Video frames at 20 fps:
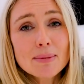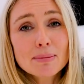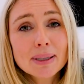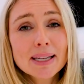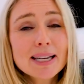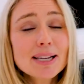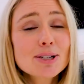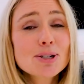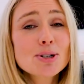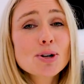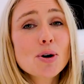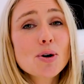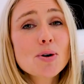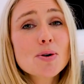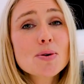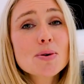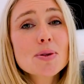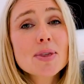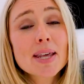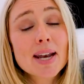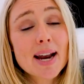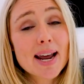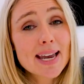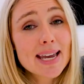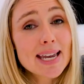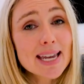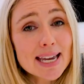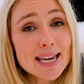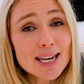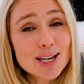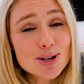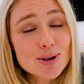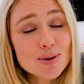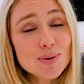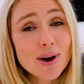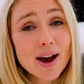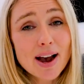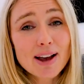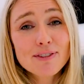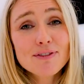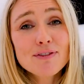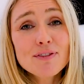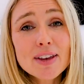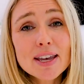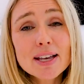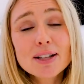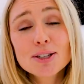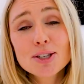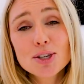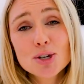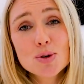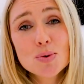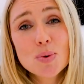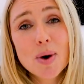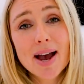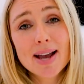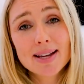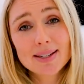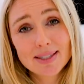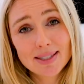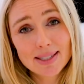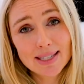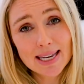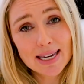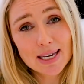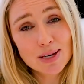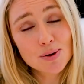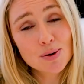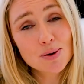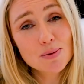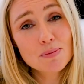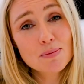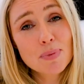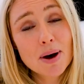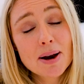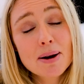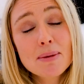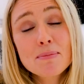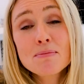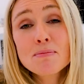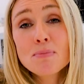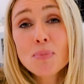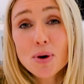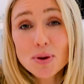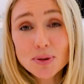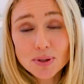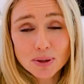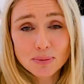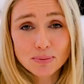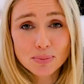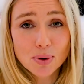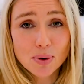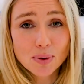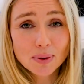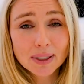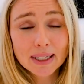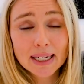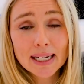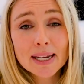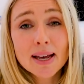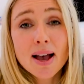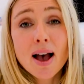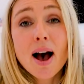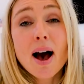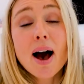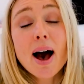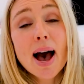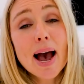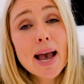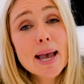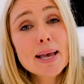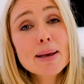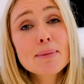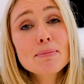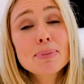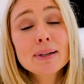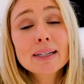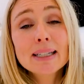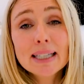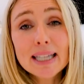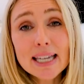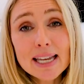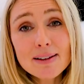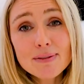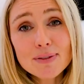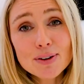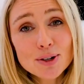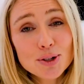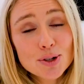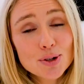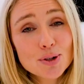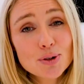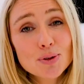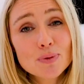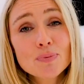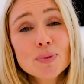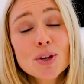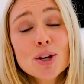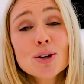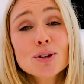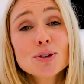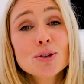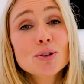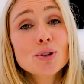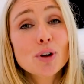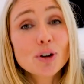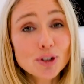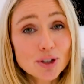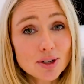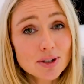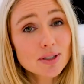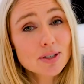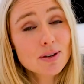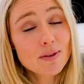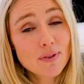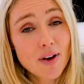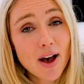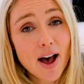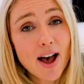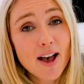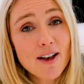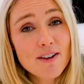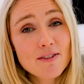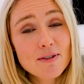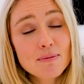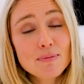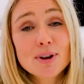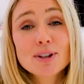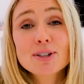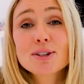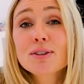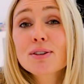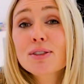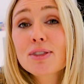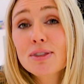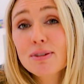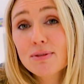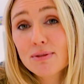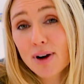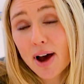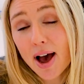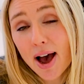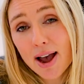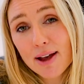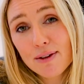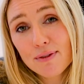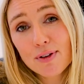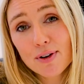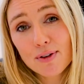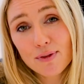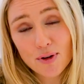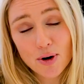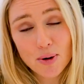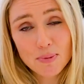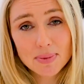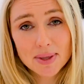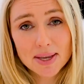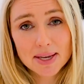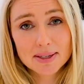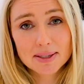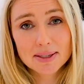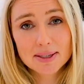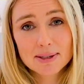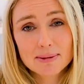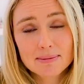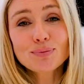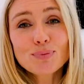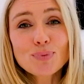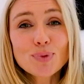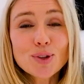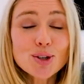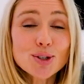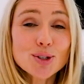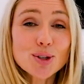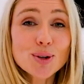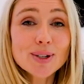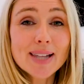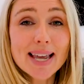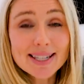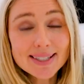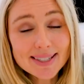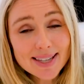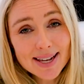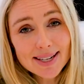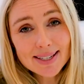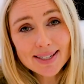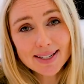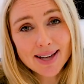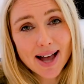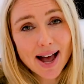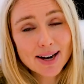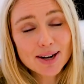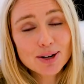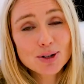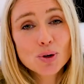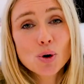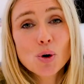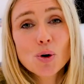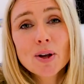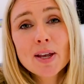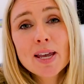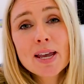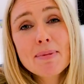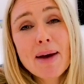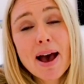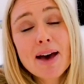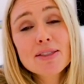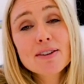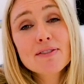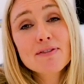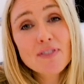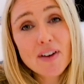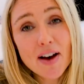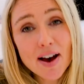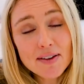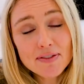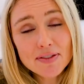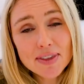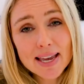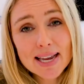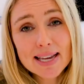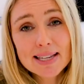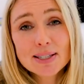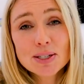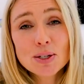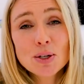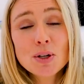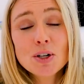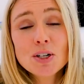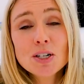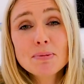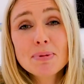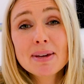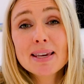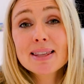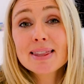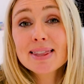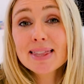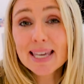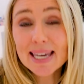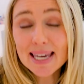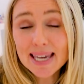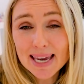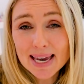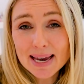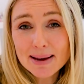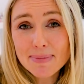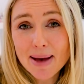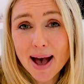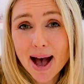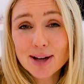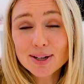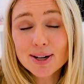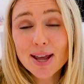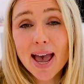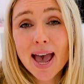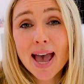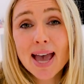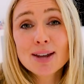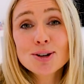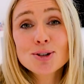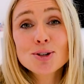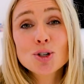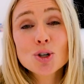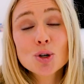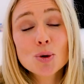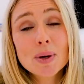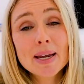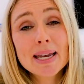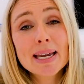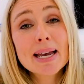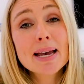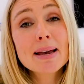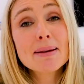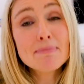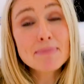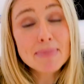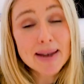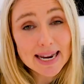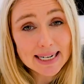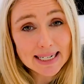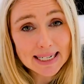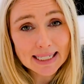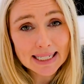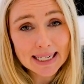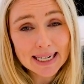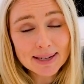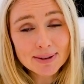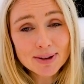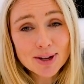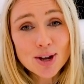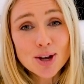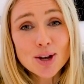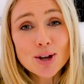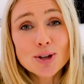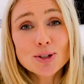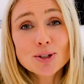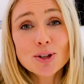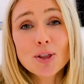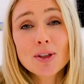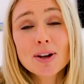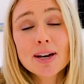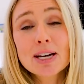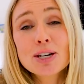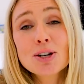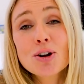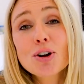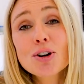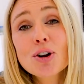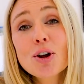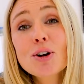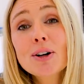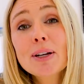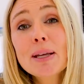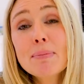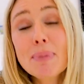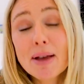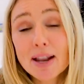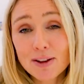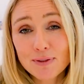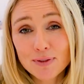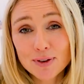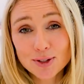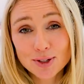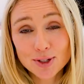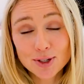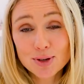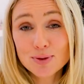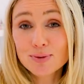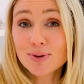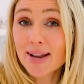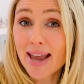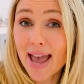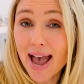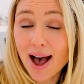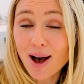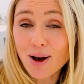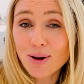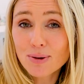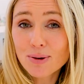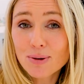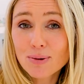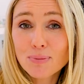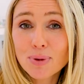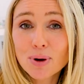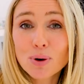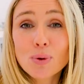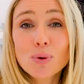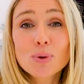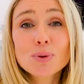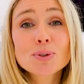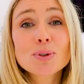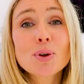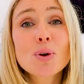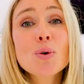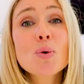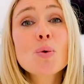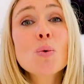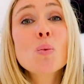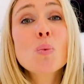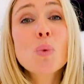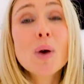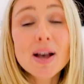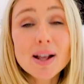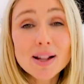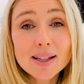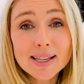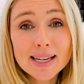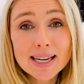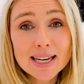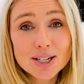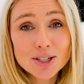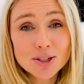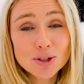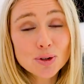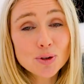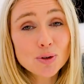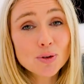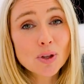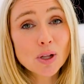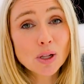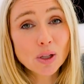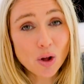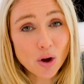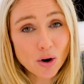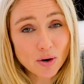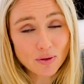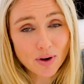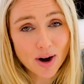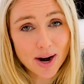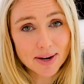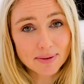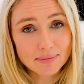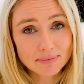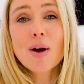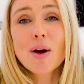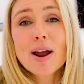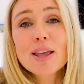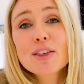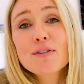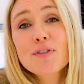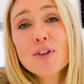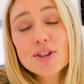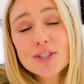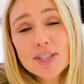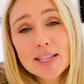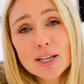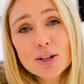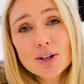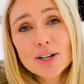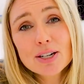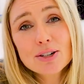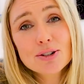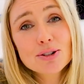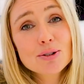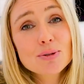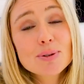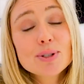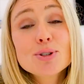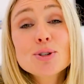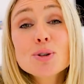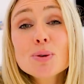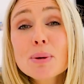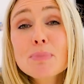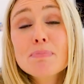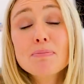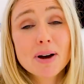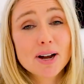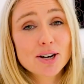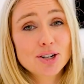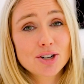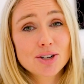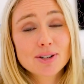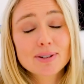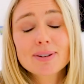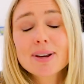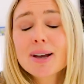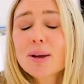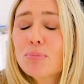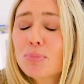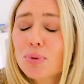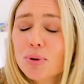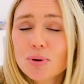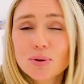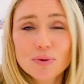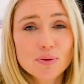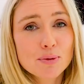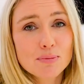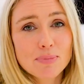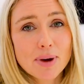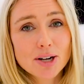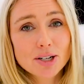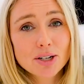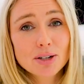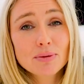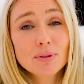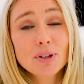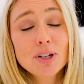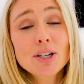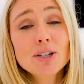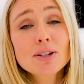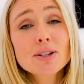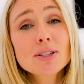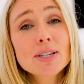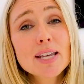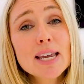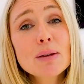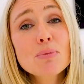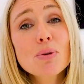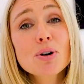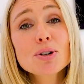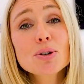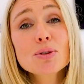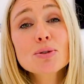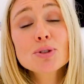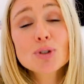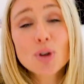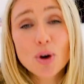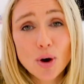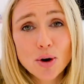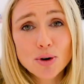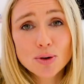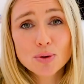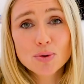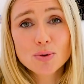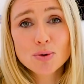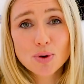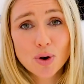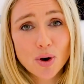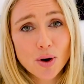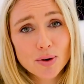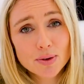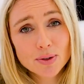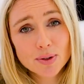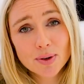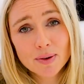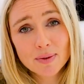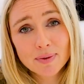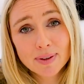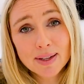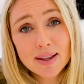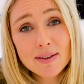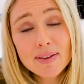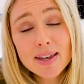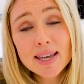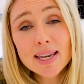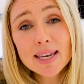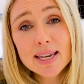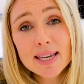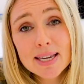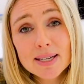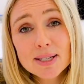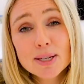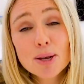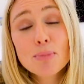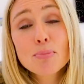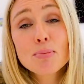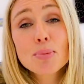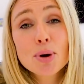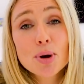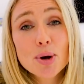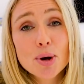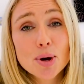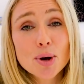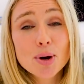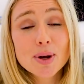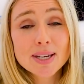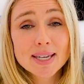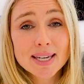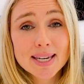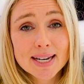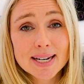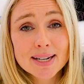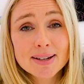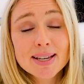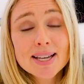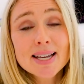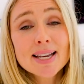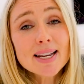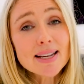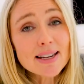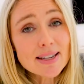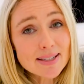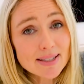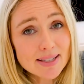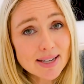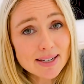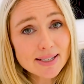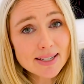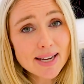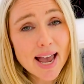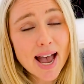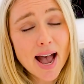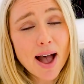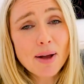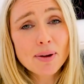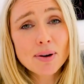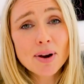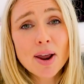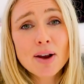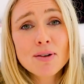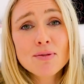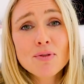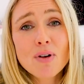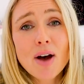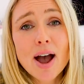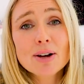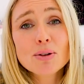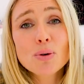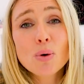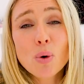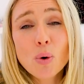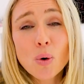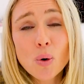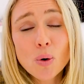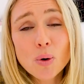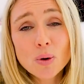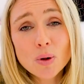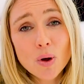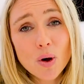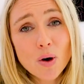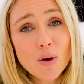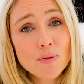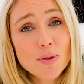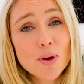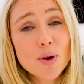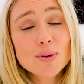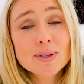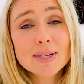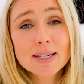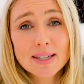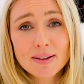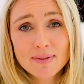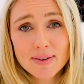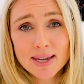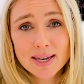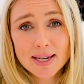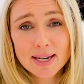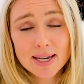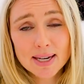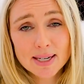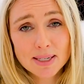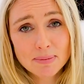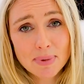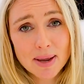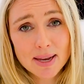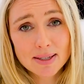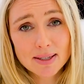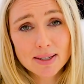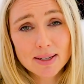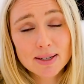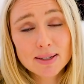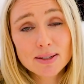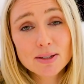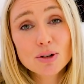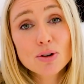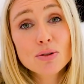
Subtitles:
please know that I hear you, I feel you, I see you. But most importantly, I believe in you to not just survive, but to thrive from this. So let's get started talking about the five things you need to be thinking about and doing immediately so that it not only benefits you now, but also well into the long run. All right, the first thing you need to do is do a budget, a beautiful budget. You need to see what your total cost of living is per year. Sit down and write all of those living expenses,